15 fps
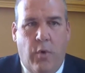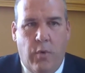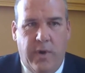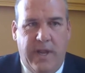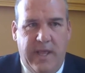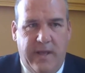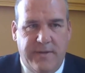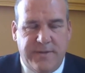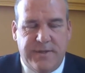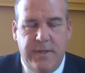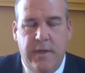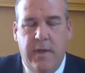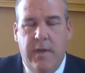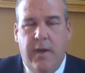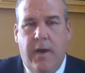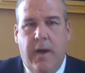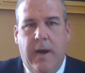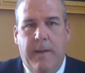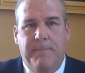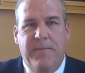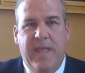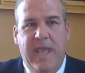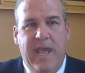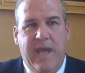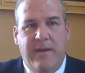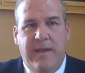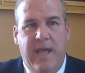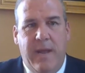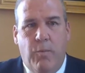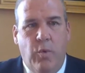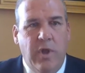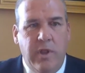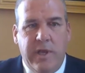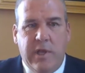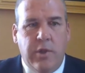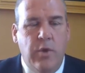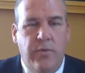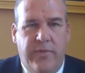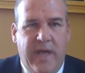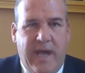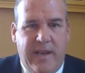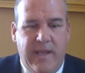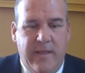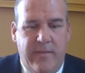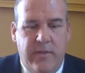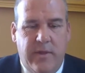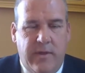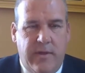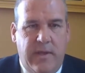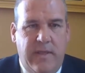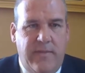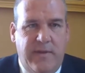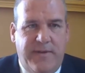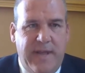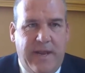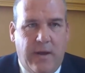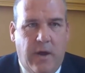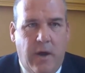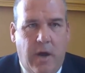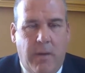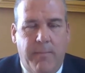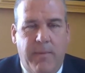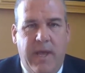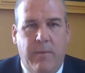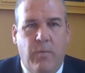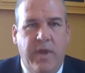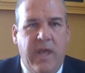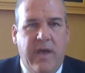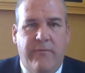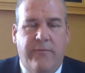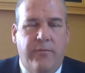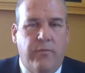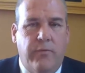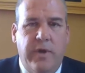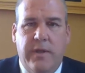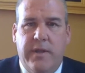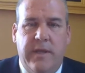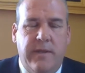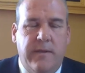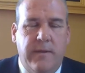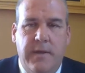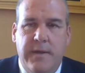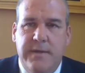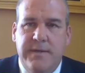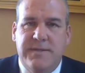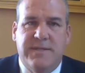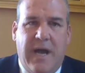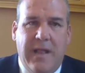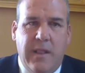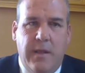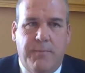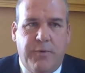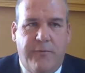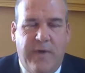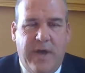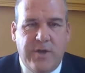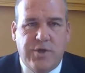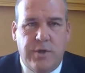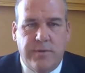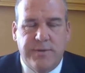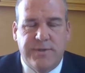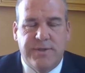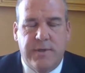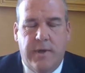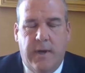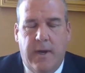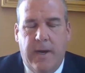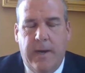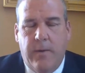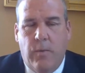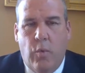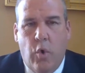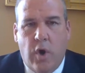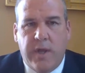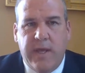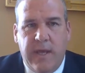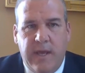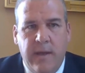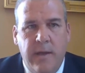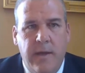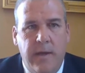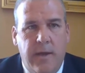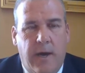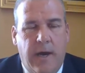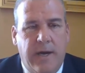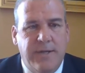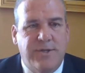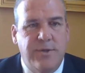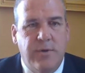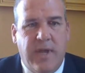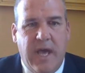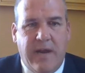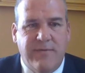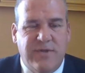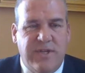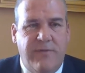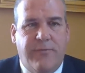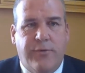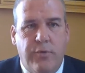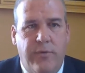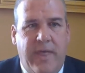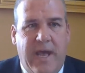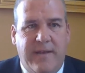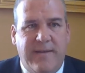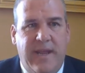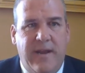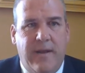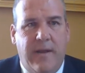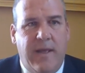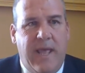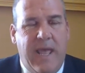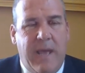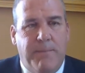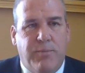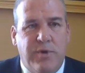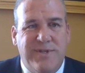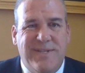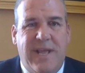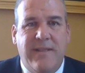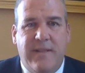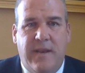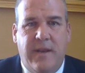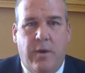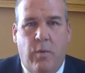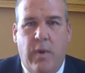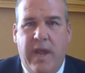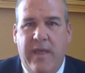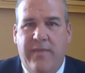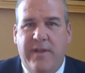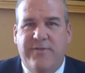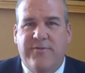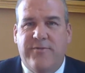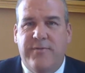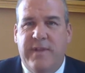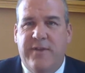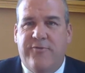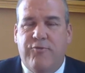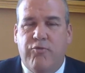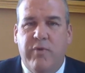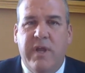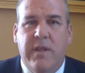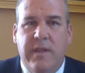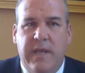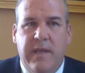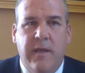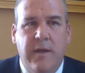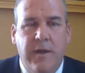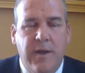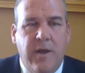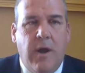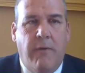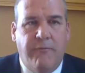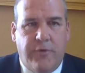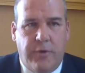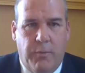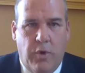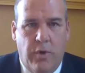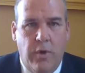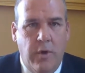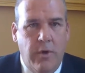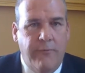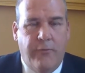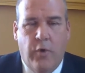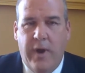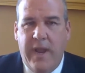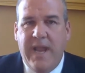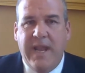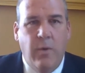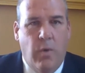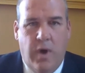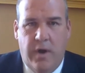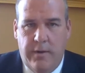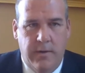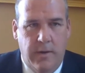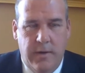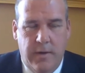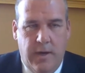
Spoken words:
forward is, and we'll include that in the data hub. And we have really solid professionals working to kind of sift through that data and present it in a way that's really comfortable for anyone